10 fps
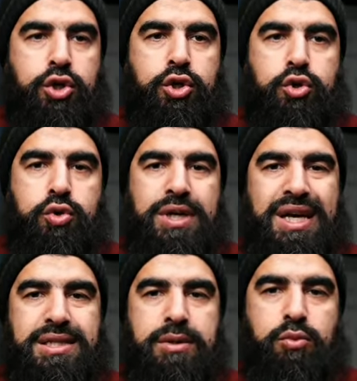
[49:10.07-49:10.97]
you
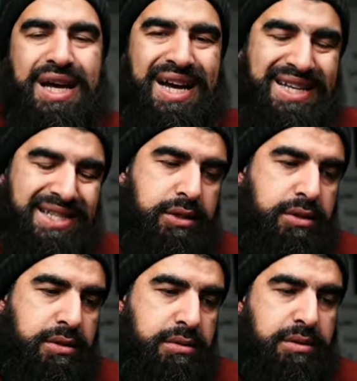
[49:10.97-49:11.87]
get someone asked
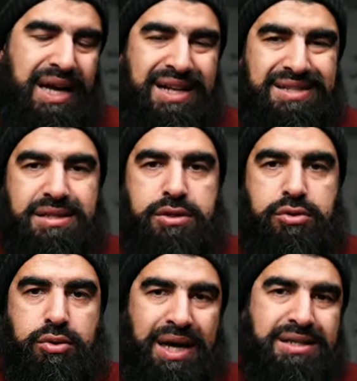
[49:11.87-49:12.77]
else
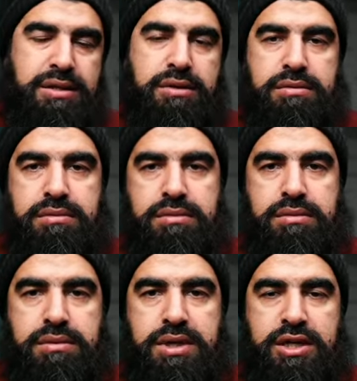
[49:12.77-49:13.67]
to ask.
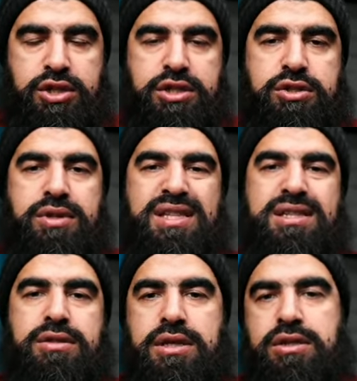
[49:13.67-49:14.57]
Yeah, just so that
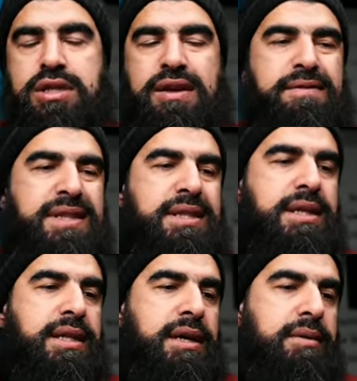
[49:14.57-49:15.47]
there's not that
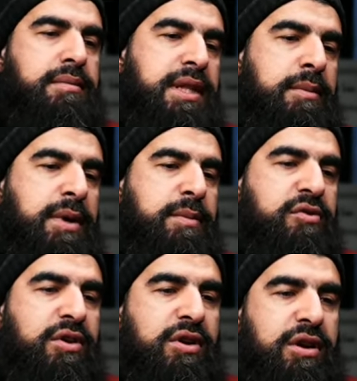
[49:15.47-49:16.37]
fitna that there might be
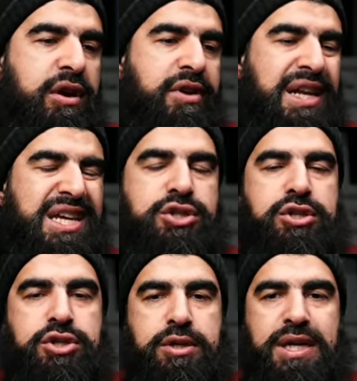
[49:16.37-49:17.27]
a
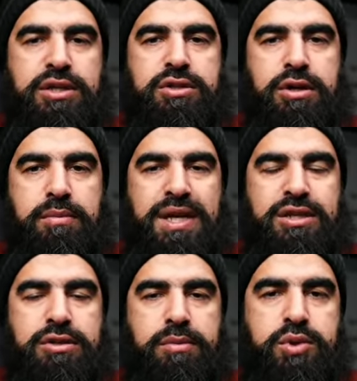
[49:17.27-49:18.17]
relationship that start might
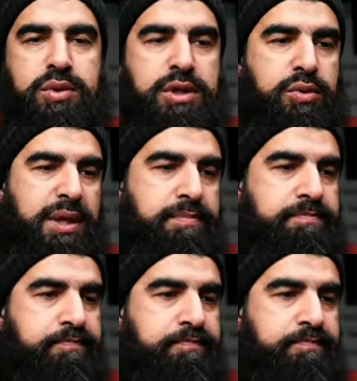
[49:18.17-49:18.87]
start between you and him.